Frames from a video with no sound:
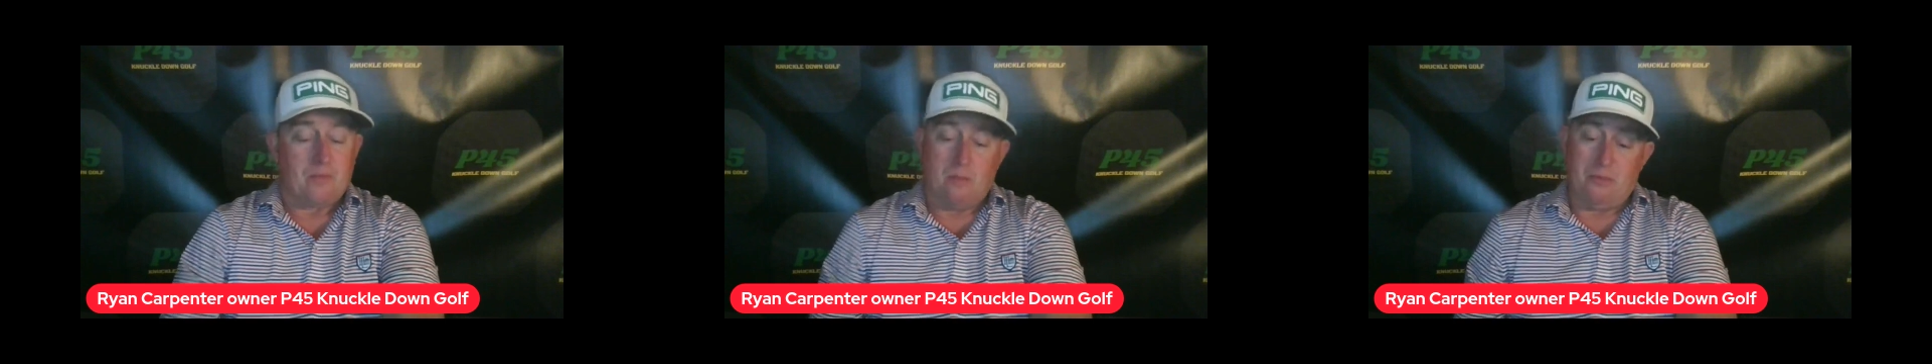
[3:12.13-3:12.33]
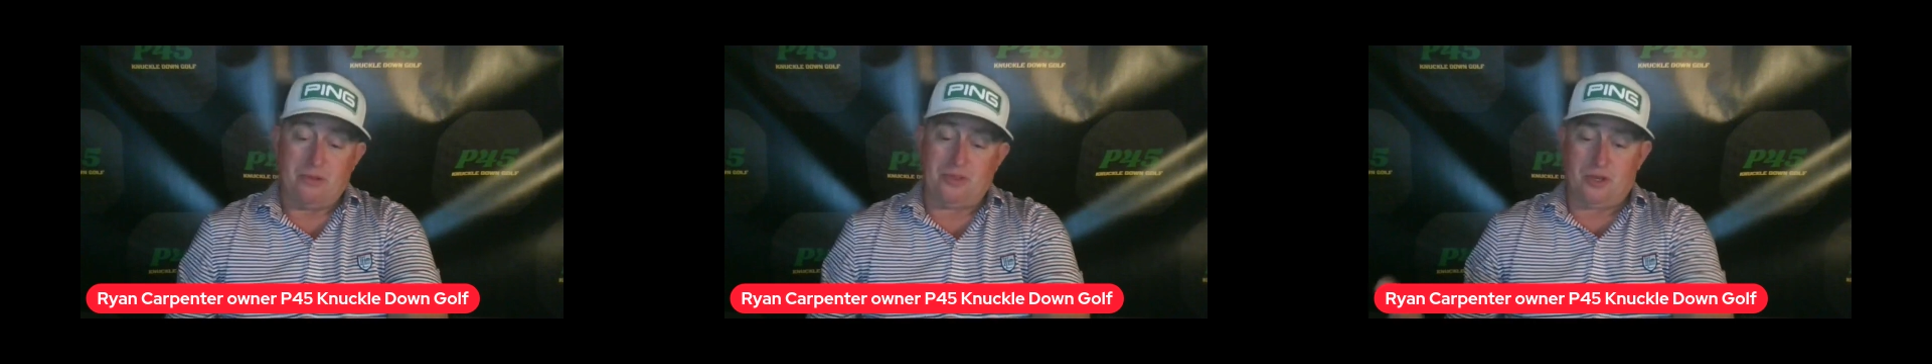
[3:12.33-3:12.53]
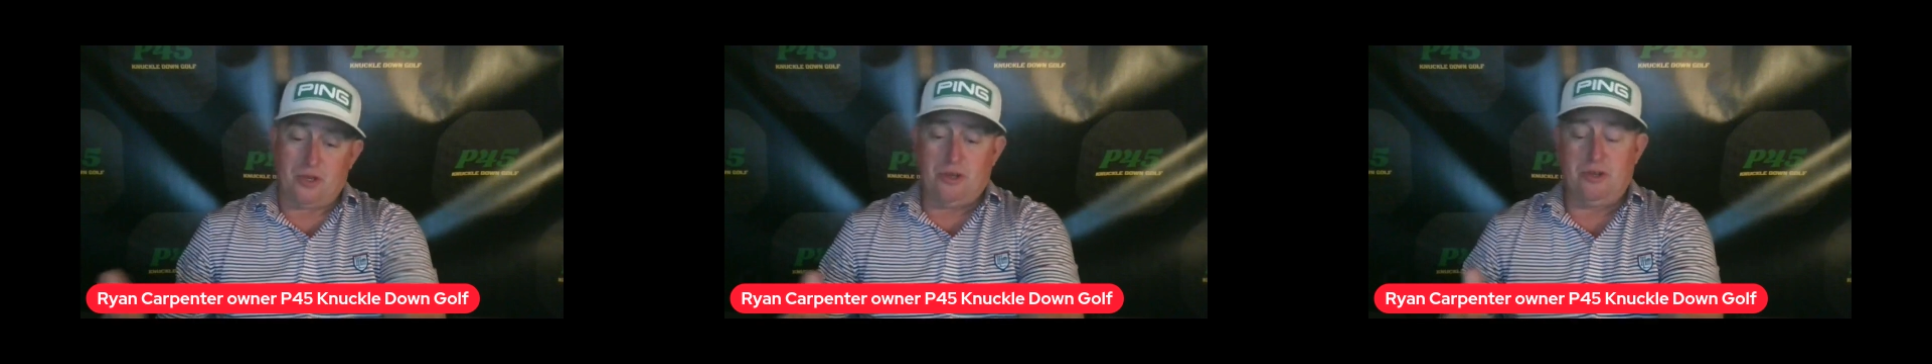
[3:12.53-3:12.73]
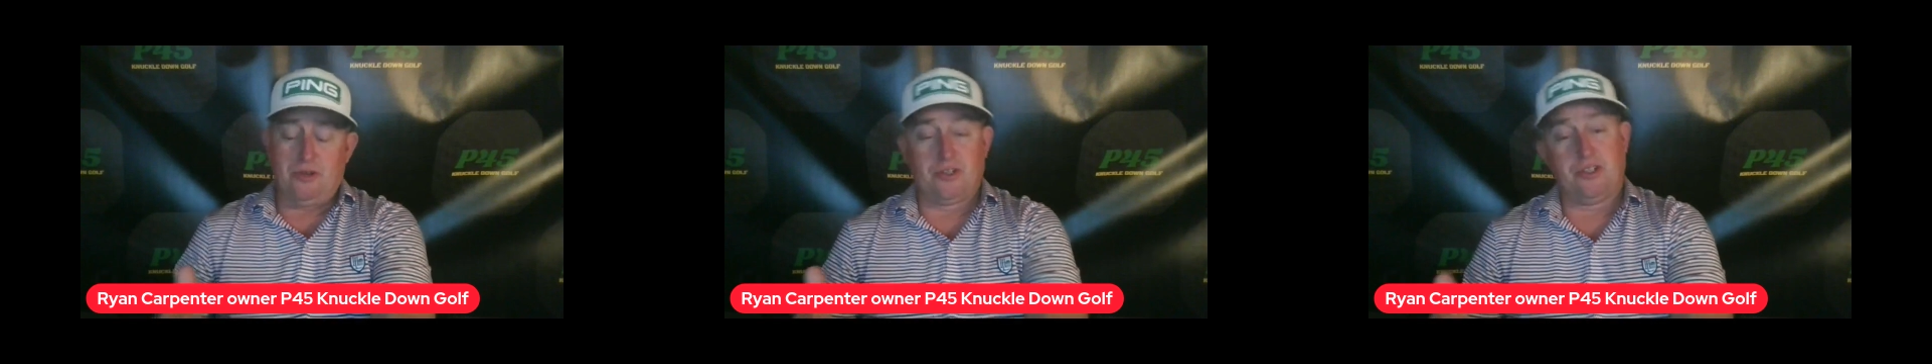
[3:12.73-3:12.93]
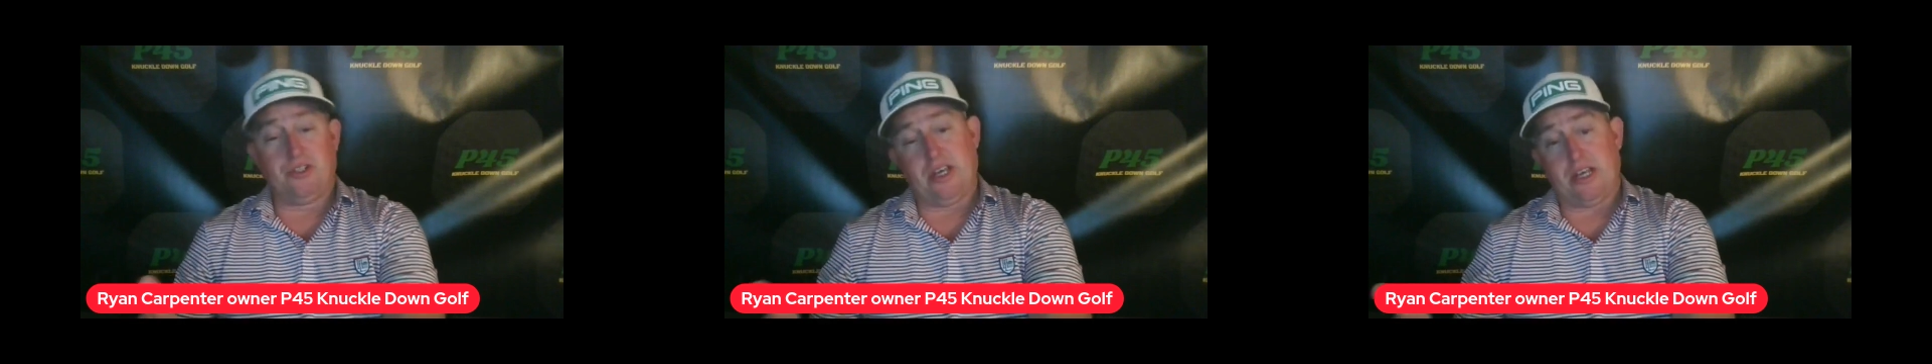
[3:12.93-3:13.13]
But the good news
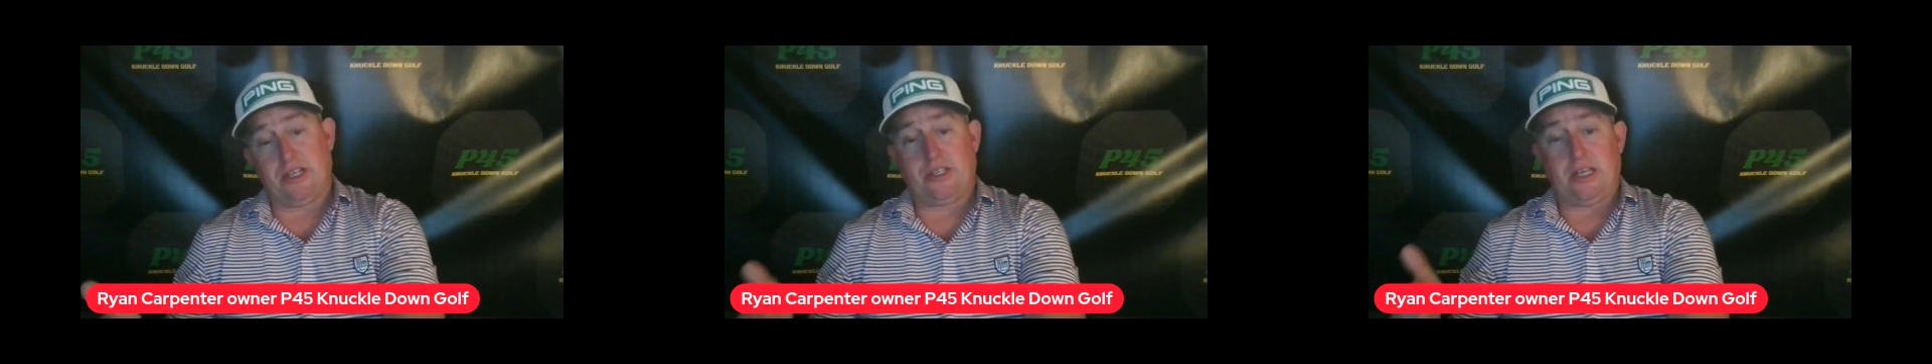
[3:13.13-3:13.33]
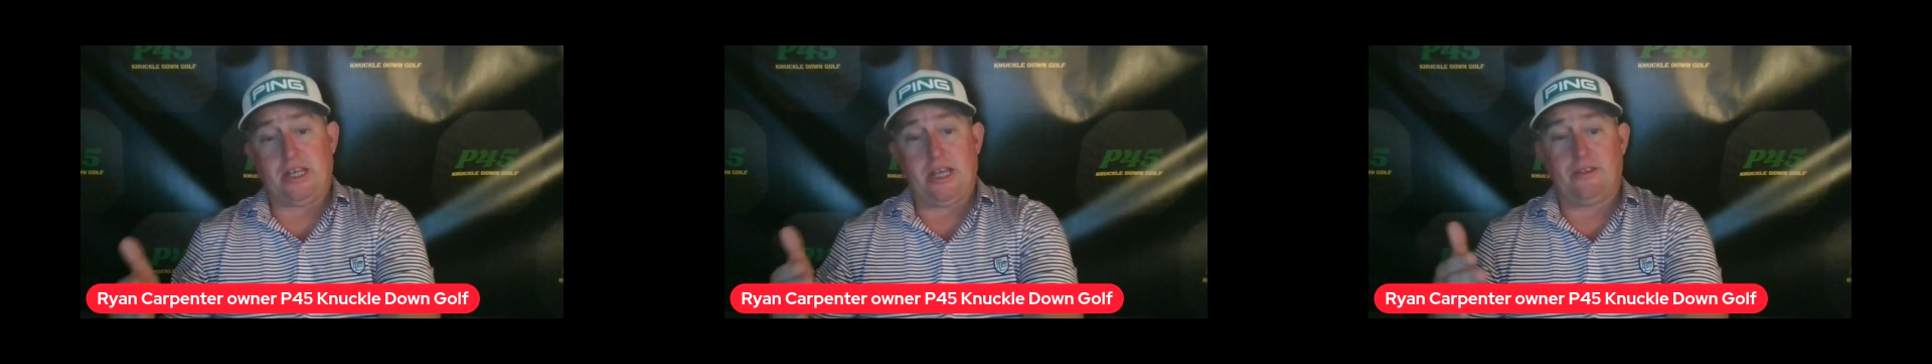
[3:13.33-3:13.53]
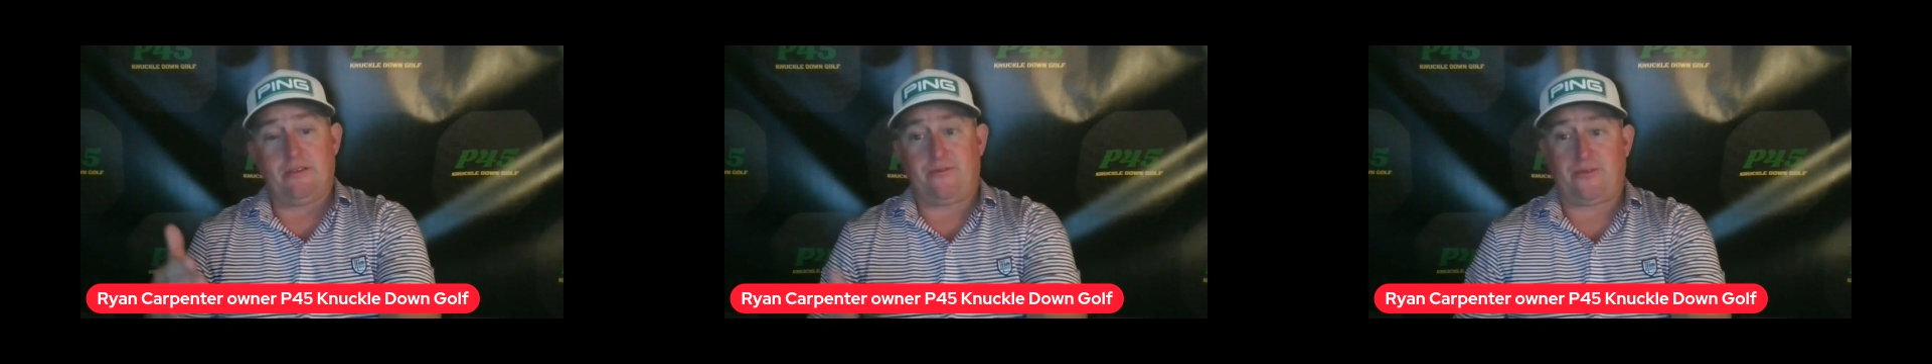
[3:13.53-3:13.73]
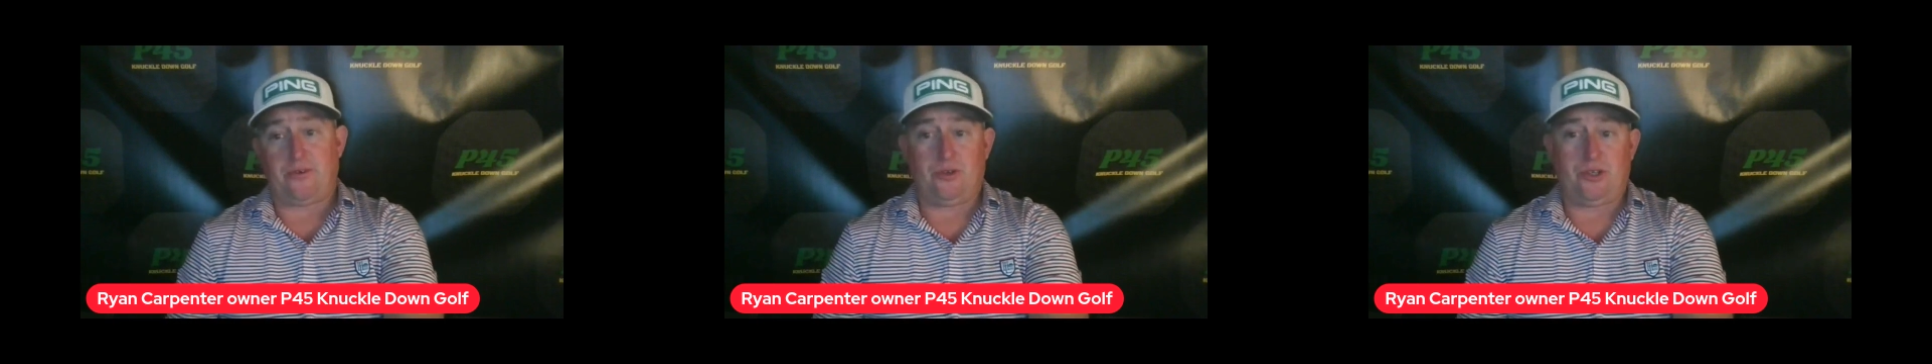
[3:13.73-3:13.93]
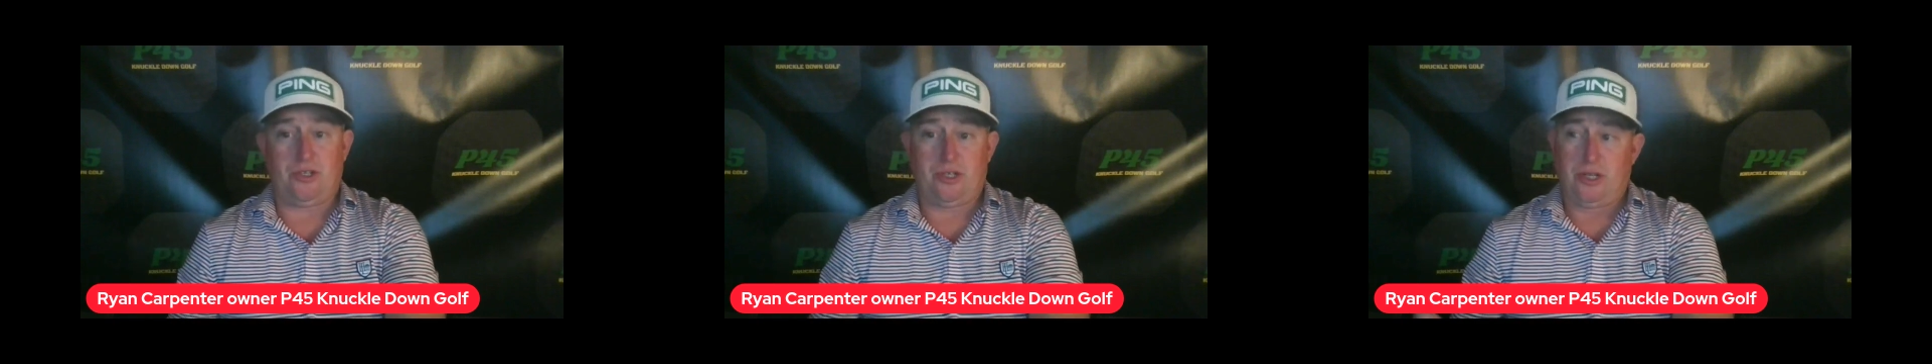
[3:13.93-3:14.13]
is this: in the
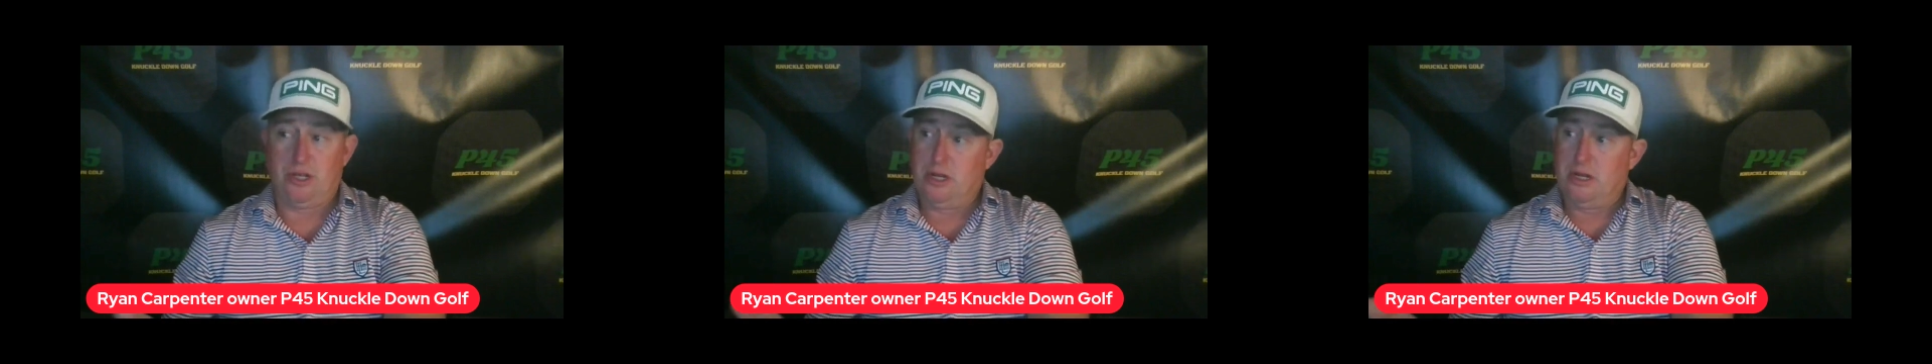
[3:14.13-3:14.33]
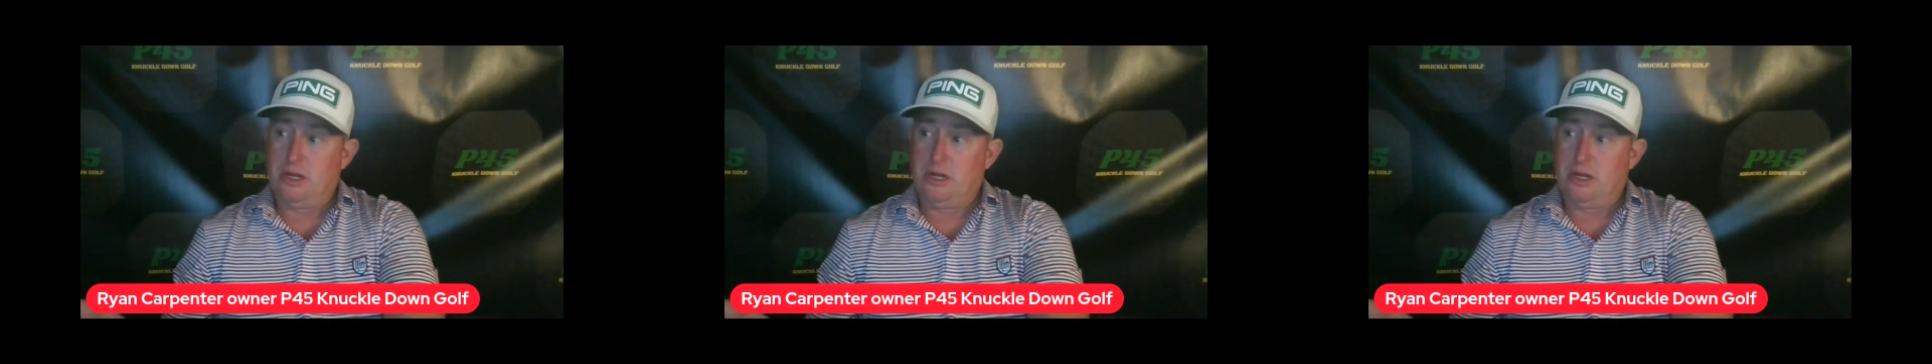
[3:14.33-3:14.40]
first